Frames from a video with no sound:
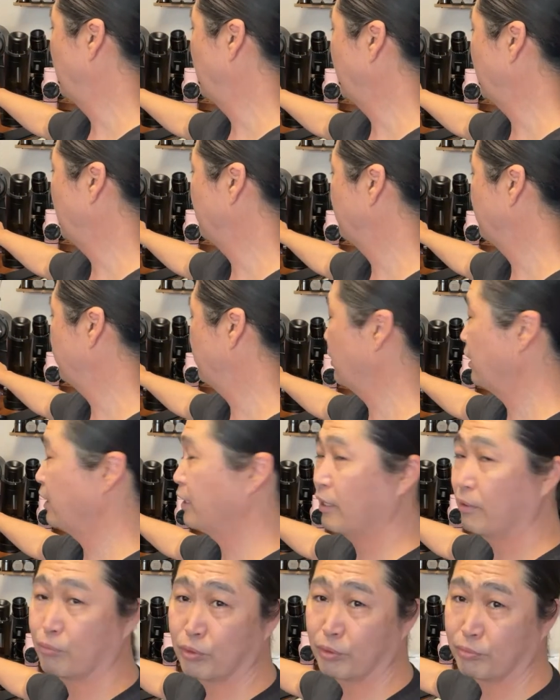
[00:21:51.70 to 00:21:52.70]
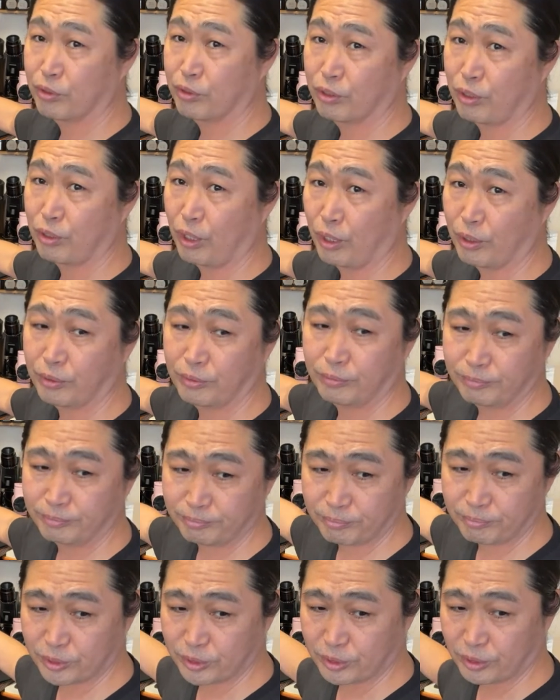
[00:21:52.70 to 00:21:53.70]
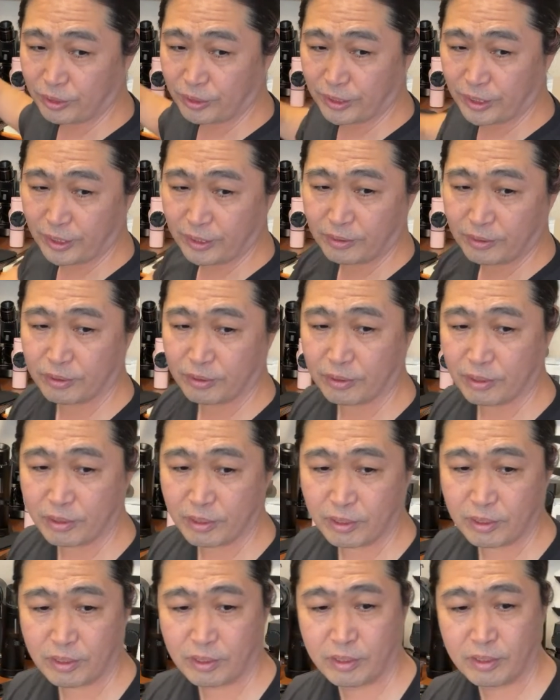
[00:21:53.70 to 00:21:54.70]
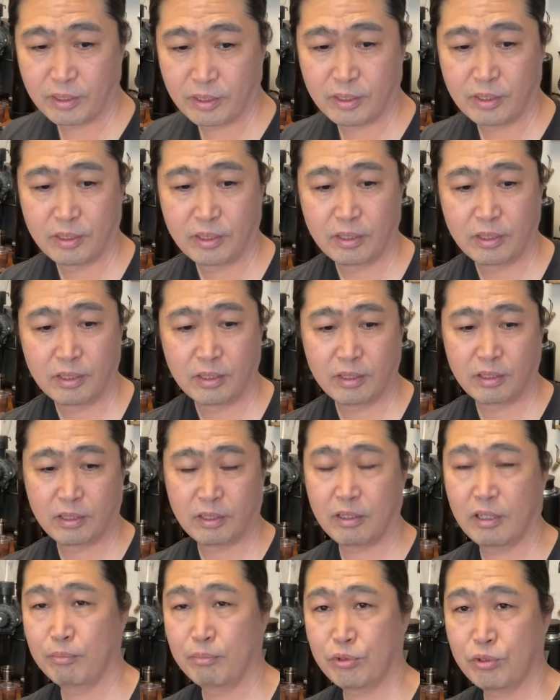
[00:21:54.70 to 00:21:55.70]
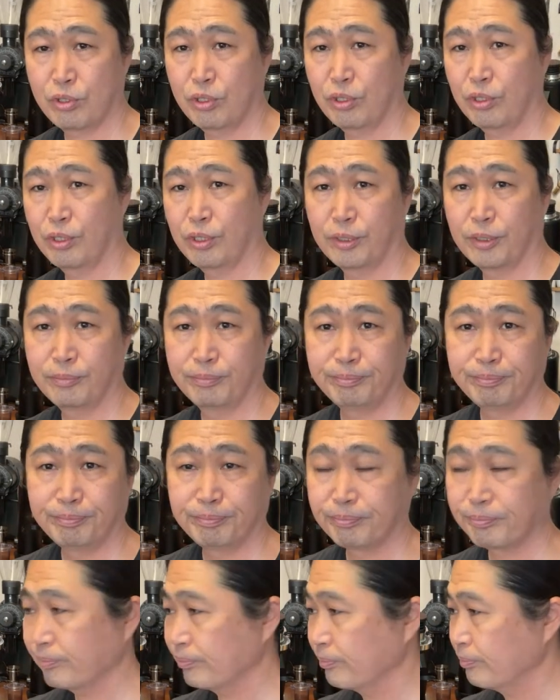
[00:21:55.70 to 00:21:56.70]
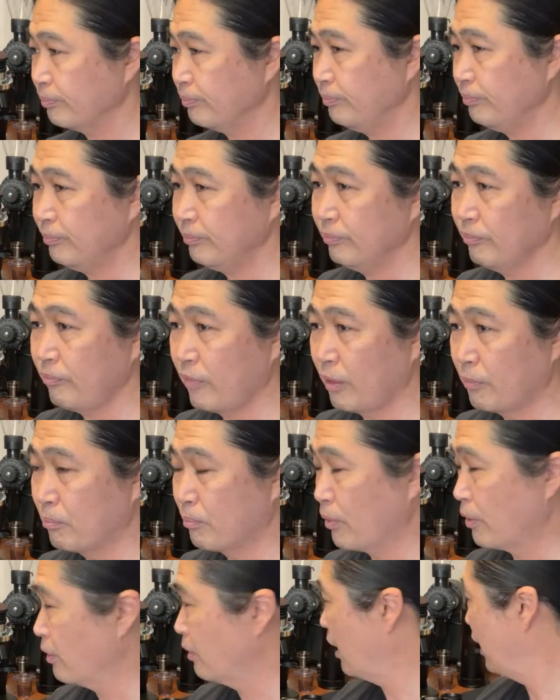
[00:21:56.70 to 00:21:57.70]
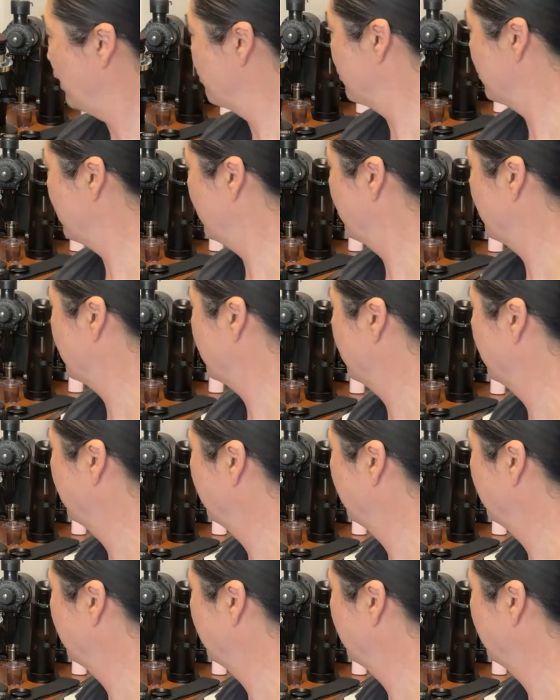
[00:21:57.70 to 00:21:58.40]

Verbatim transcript: I got plenty of room to go. So yeah, it comes to burr options